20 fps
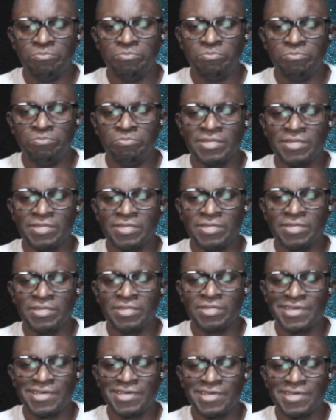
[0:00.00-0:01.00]
being
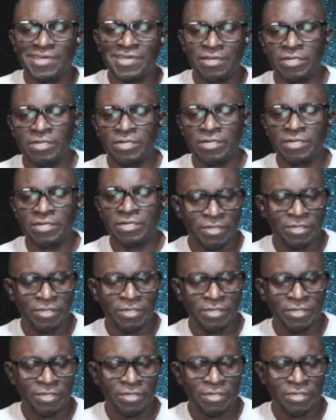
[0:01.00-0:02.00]
cleared by
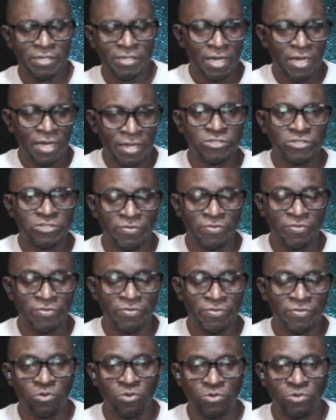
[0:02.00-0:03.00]
an air
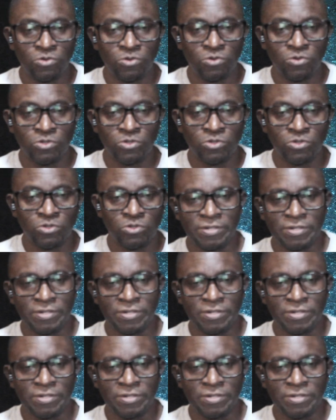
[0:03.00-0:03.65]
traffic controller.